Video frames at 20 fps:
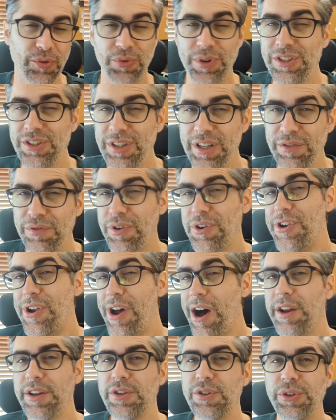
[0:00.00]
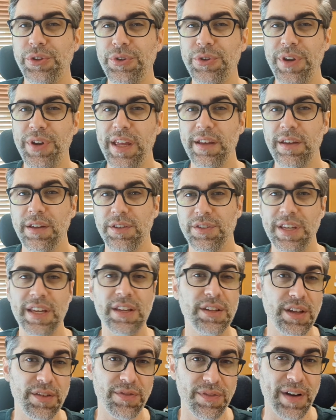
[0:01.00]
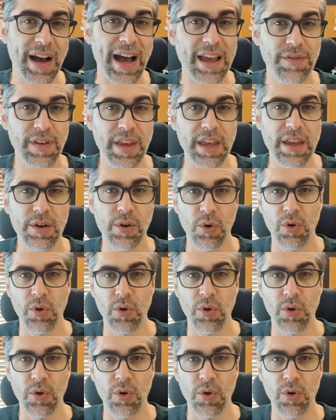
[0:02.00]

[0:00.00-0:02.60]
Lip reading: reasoning for not including D&D 5e